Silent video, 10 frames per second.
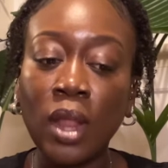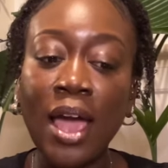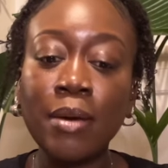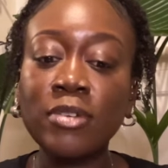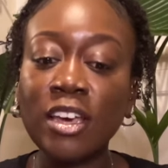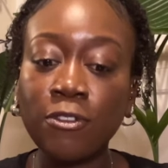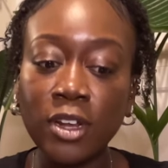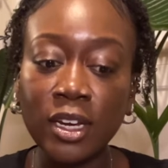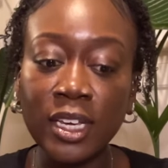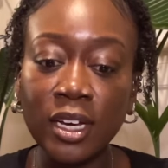I am
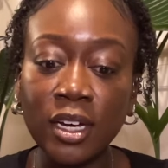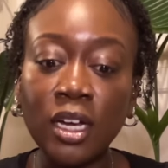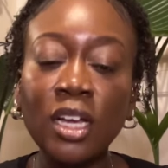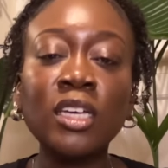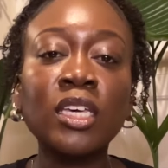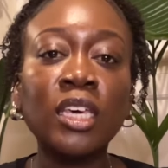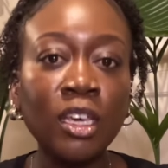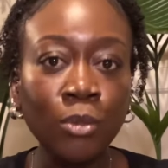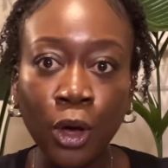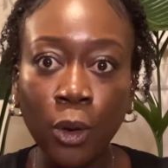definitely a
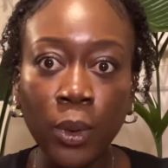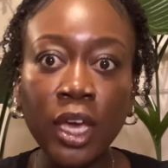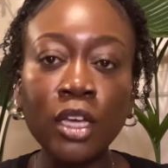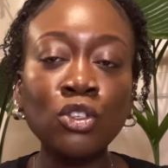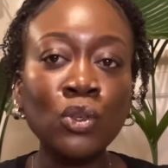keep going,